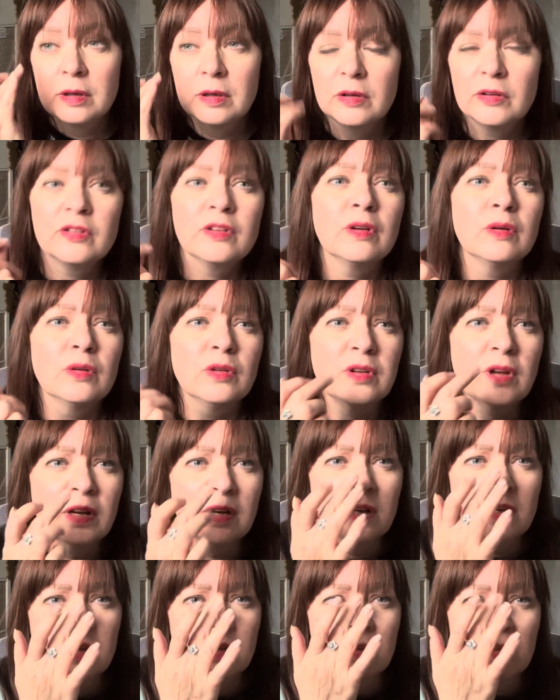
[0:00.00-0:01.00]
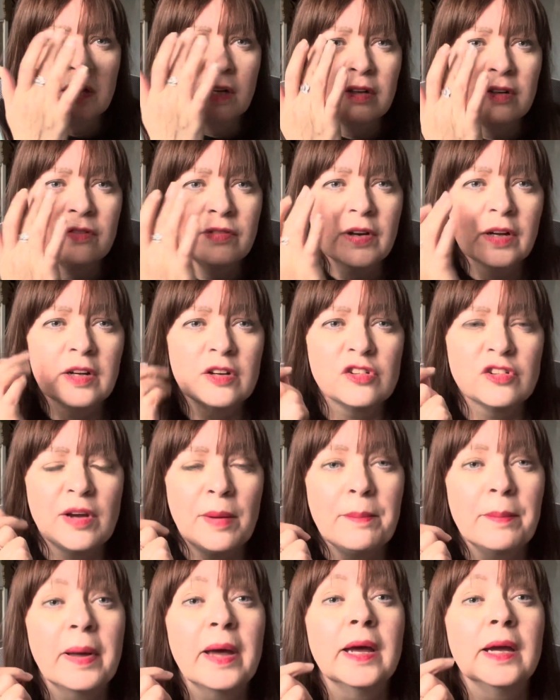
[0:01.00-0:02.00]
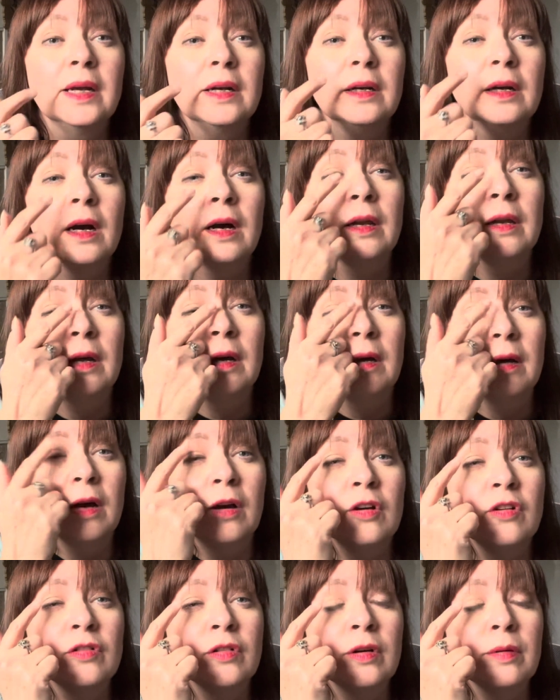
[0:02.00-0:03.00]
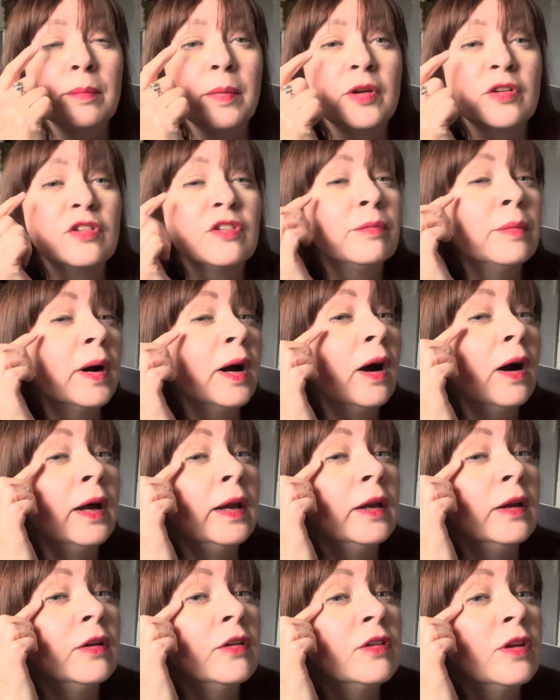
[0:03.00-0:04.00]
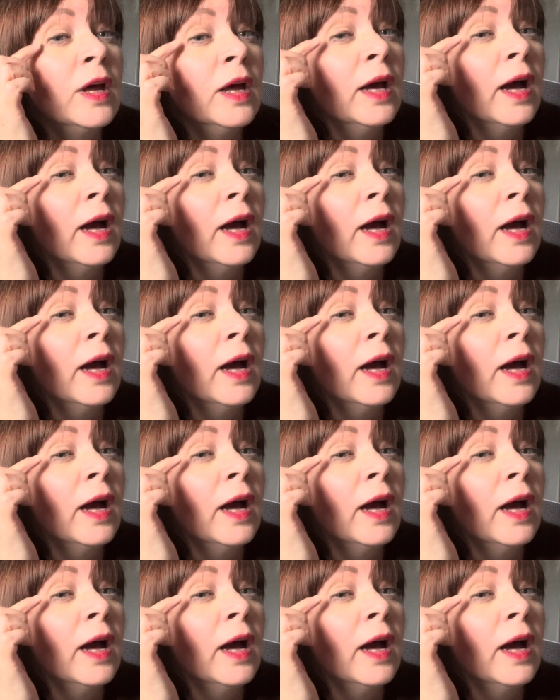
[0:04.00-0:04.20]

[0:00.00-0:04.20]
so it was like a kind of like a champagne colour over most of my eyelid,